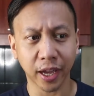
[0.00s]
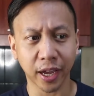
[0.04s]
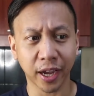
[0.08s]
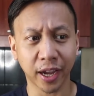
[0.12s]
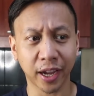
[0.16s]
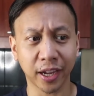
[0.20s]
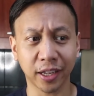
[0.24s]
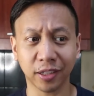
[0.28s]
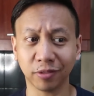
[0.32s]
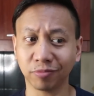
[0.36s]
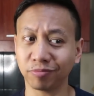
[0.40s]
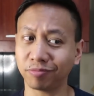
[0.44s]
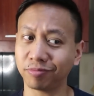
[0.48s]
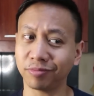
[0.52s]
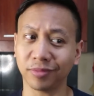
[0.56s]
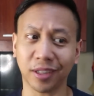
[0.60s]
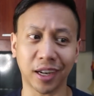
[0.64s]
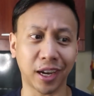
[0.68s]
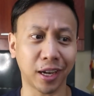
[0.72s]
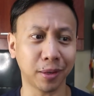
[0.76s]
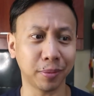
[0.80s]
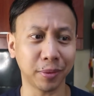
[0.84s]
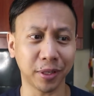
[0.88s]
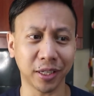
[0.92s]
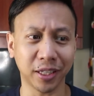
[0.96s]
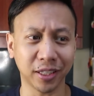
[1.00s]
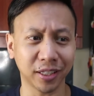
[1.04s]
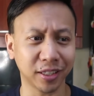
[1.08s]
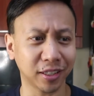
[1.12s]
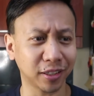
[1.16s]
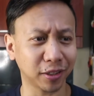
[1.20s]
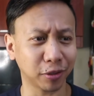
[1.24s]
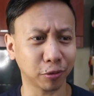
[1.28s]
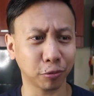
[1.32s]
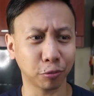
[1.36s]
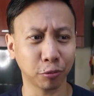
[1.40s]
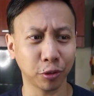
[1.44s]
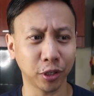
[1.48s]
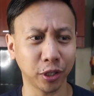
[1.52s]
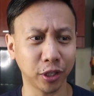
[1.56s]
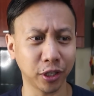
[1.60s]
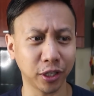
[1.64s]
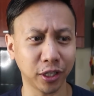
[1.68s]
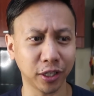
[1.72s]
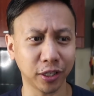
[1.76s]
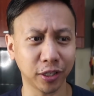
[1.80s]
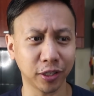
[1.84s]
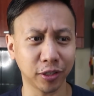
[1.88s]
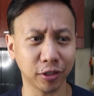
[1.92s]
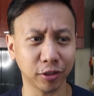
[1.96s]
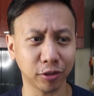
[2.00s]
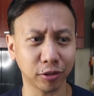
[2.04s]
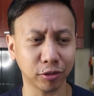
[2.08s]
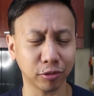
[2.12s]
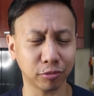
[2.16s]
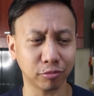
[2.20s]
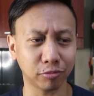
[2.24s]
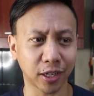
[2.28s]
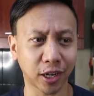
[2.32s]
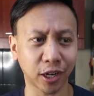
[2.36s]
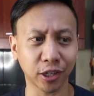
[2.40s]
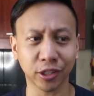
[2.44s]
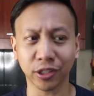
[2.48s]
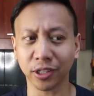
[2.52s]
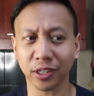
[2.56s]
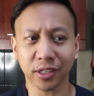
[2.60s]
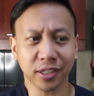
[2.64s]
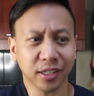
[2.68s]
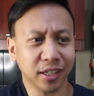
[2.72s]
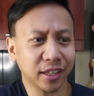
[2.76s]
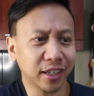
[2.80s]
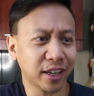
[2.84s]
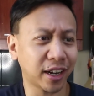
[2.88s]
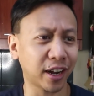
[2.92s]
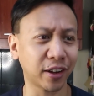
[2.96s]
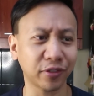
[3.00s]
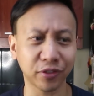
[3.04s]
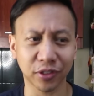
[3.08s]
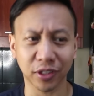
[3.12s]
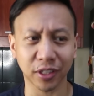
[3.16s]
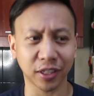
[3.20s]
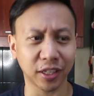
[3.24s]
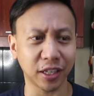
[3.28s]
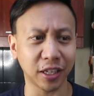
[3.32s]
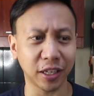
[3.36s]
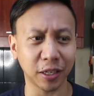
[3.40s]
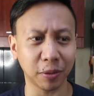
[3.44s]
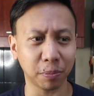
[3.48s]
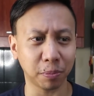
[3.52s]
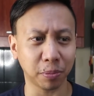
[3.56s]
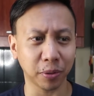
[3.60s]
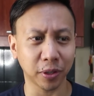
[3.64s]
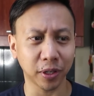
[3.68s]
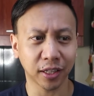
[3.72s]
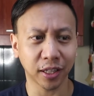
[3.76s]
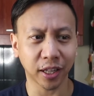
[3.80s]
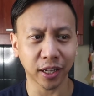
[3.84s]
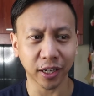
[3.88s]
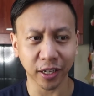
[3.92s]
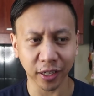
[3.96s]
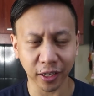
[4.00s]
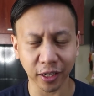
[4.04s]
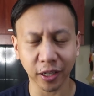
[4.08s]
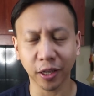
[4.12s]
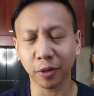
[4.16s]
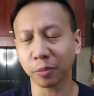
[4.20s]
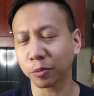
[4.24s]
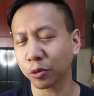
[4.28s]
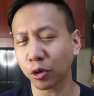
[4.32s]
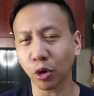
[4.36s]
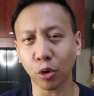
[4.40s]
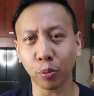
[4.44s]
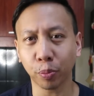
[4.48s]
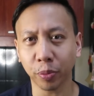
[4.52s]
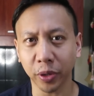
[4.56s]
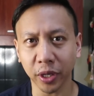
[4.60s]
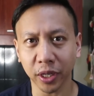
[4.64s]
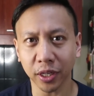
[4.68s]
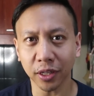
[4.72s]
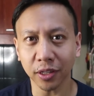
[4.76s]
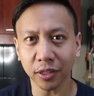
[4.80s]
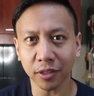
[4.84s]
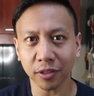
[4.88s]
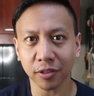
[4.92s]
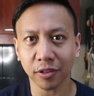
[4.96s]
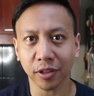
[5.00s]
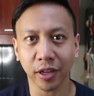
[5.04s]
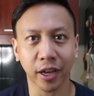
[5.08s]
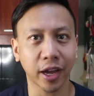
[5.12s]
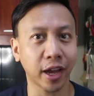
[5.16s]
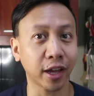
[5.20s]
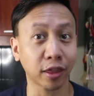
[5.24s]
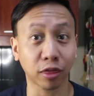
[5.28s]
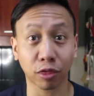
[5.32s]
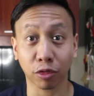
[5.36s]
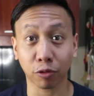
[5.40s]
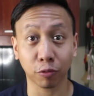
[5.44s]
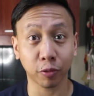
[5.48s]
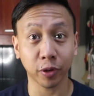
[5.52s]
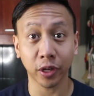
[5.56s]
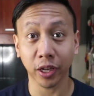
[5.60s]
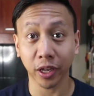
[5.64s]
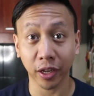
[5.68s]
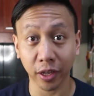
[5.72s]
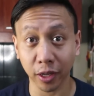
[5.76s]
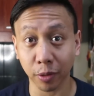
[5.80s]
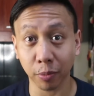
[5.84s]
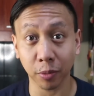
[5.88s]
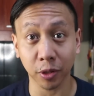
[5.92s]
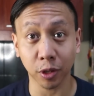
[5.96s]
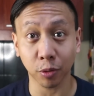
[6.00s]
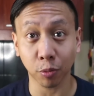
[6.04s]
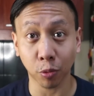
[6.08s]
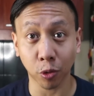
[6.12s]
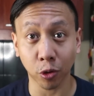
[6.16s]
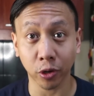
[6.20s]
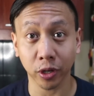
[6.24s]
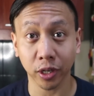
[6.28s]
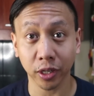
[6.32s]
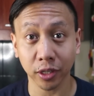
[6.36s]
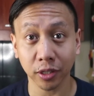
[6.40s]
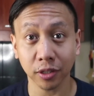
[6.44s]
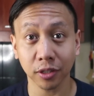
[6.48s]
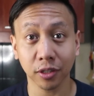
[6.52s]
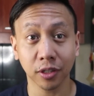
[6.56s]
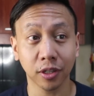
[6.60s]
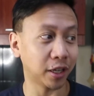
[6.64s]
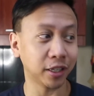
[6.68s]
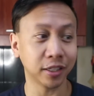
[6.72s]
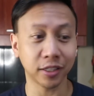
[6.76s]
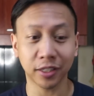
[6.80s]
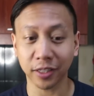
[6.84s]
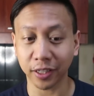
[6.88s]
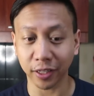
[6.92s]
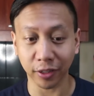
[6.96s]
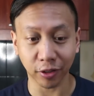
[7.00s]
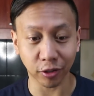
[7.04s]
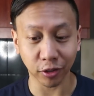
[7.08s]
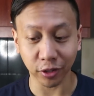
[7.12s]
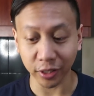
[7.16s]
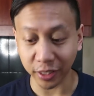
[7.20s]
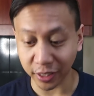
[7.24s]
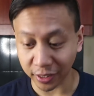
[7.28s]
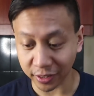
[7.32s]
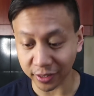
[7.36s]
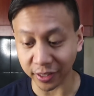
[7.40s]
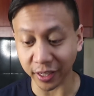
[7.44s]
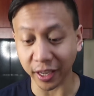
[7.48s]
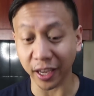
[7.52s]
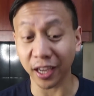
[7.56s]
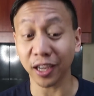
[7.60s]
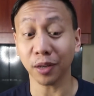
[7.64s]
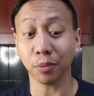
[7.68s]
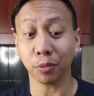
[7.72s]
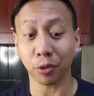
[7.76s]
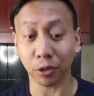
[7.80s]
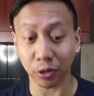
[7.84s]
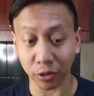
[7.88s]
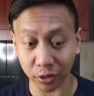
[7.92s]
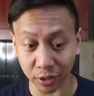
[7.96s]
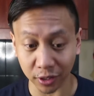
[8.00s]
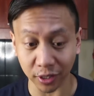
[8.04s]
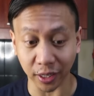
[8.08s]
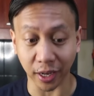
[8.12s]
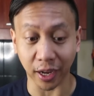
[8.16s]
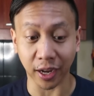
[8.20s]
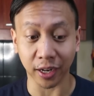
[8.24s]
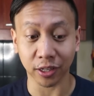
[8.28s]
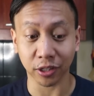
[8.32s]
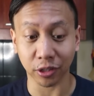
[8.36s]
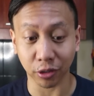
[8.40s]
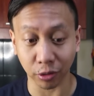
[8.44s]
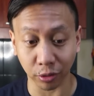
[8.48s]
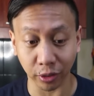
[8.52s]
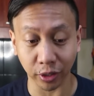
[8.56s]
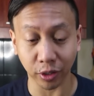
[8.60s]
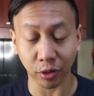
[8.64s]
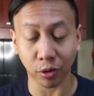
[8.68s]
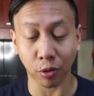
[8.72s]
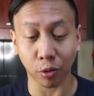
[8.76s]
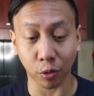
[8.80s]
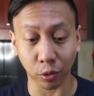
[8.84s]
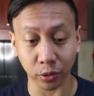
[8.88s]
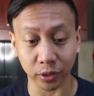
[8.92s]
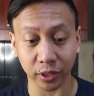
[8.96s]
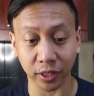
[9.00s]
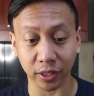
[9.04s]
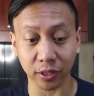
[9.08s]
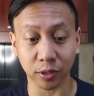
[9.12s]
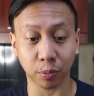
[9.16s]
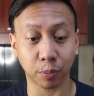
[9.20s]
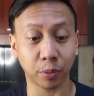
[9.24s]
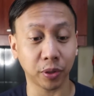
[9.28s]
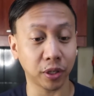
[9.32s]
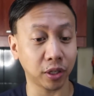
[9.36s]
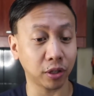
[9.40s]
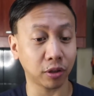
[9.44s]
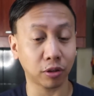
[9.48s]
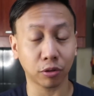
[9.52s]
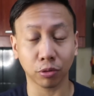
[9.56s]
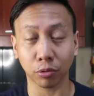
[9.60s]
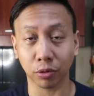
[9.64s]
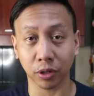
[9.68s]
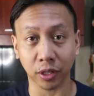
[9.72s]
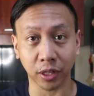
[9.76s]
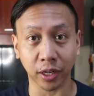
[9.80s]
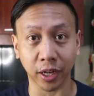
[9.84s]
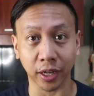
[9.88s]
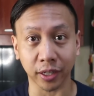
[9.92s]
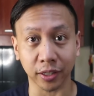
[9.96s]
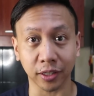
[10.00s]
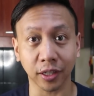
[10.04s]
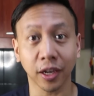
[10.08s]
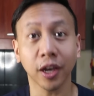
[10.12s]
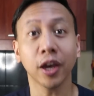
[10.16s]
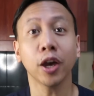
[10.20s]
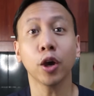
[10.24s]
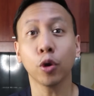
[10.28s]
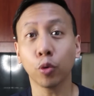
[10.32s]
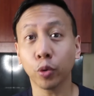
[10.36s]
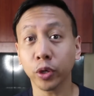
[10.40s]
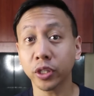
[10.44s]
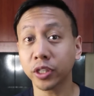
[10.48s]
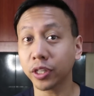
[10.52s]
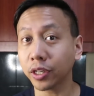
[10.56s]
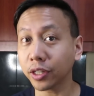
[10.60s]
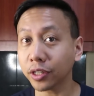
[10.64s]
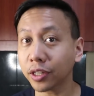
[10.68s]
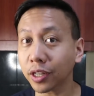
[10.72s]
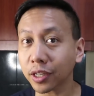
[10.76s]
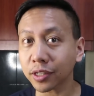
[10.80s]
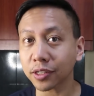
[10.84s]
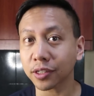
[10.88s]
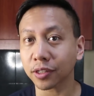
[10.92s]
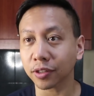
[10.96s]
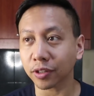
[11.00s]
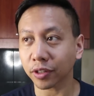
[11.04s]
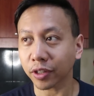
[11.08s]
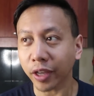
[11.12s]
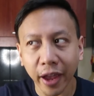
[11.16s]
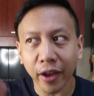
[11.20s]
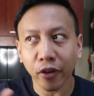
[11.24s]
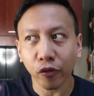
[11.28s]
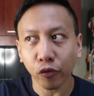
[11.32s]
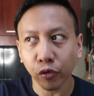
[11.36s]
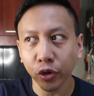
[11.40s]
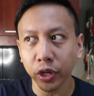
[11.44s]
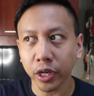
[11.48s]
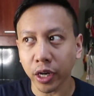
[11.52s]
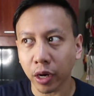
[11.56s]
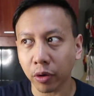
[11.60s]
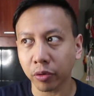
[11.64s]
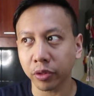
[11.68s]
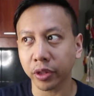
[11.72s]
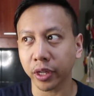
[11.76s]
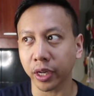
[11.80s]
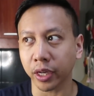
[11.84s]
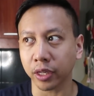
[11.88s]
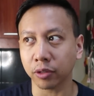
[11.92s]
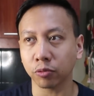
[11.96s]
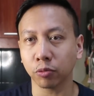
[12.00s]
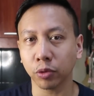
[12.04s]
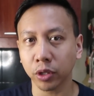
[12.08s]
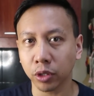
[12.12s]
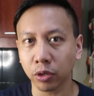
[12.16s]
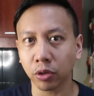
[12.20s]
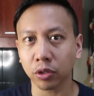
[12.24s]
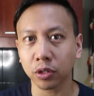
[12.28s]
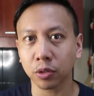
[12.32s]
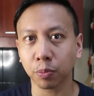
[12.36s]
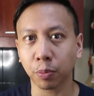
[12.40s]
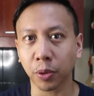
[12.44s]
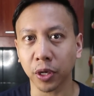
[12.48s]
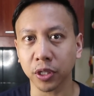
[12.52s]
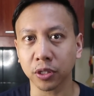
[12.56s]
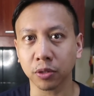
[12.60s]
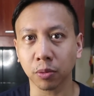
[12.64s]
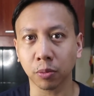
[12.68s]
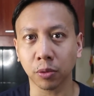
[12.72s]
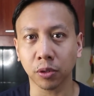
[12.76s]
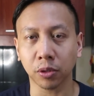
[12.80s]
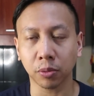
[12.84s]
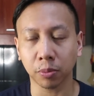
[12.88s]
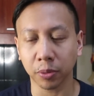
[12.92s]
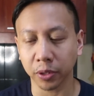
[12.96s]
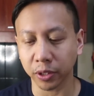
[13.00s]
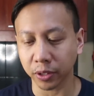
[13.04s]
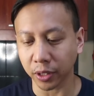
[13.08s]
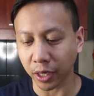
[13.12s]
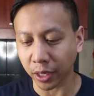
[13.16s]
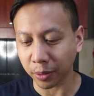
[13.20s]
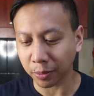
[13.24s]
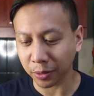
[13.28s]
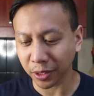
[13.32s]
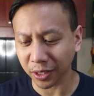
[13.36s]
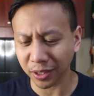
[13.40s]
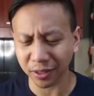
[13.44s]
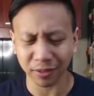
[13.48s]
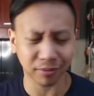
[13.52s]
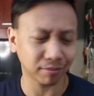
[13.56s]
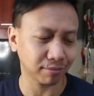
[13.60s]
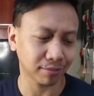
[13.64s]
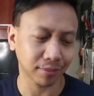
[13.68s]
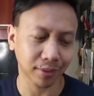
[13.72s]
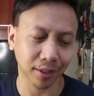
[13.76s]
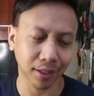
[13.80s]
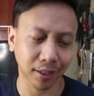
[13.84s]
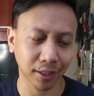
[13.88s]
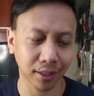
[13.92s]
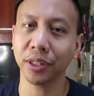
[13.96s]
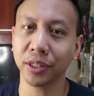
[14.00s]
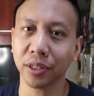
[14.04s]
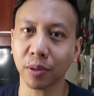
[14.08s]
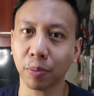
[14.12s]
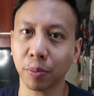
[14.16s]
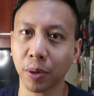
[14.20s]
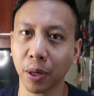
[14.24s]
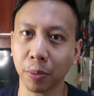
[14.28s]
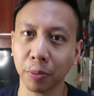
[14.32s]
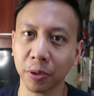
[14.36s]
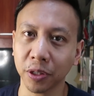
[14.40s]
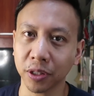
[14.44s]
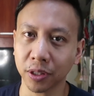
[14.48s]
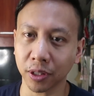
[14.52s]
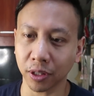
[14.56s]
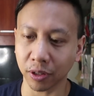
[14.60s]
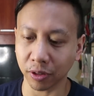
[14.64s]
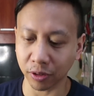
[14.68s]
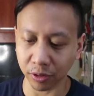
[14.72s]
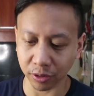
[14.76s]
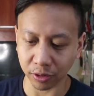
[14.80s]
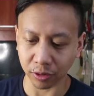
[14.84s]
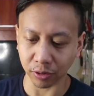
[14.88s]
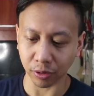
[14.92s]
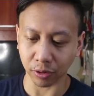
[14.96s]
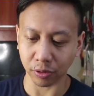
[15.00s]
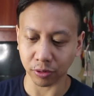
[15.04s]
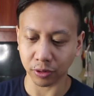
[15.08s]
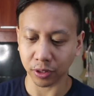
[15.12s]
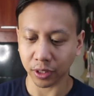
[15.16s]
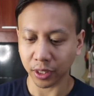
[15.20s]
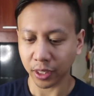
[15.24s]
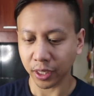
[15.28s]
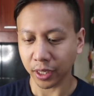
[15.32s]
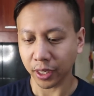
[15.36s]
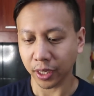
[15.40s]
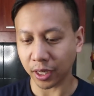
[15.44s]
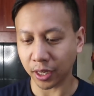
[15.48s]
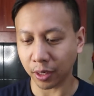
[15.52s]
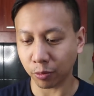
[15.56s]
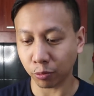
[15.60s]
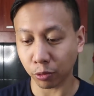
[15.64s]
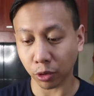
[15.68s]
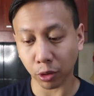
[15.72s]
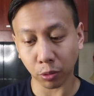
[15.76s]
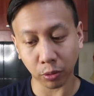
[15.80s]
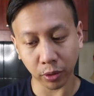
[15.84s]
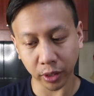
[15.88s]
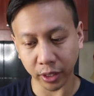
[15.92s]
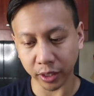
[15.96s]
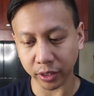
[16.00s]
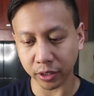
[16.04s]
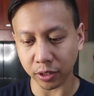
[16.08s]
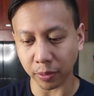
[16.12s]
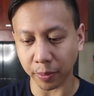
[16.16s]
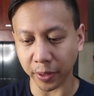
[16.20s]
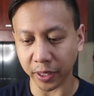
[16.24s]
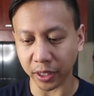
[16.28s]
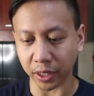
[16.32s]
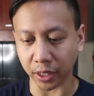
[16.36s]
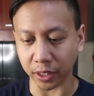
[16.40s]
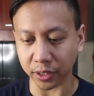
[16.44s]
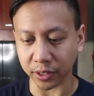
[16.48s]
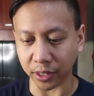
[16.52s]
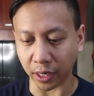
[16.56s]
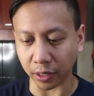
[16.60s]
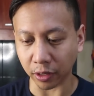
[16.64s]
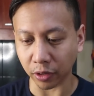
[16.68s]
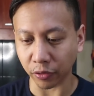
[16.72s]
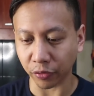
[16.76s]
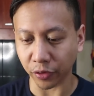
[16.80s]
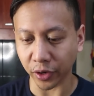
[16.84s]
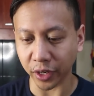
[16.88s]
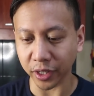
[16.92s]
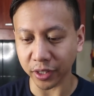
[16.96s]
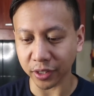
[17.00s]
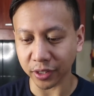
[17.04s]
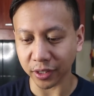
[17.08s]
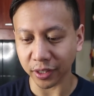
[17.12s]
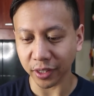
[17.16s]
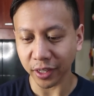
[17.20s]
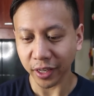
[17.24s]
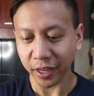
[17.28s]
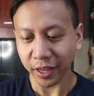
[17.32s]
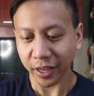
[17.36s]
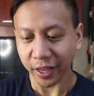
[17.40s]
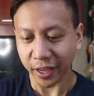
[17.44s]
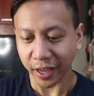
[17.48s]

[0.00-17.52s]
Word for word: And I mean, we are just gonna have to keep letting him go pee at 3 a.m. in the morning until he's able to actually hold his pee through the night, which he does every now and then. We know it's possible, but I mean, he's a puppy still, so um, we're willing to make that sacrifice.